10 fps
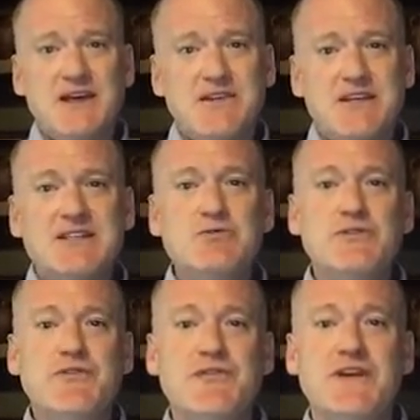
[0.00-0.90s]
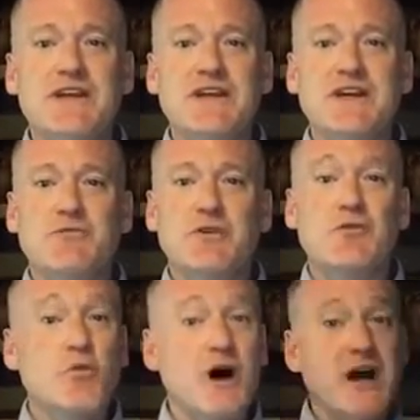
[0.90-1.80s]
This would fit in with
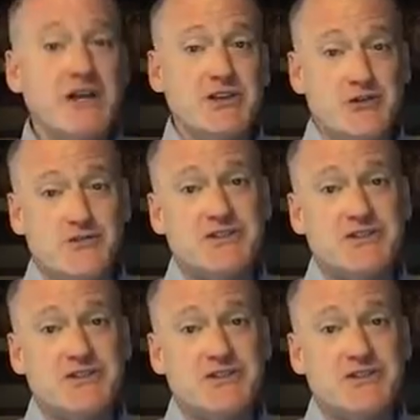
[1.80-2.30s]
why you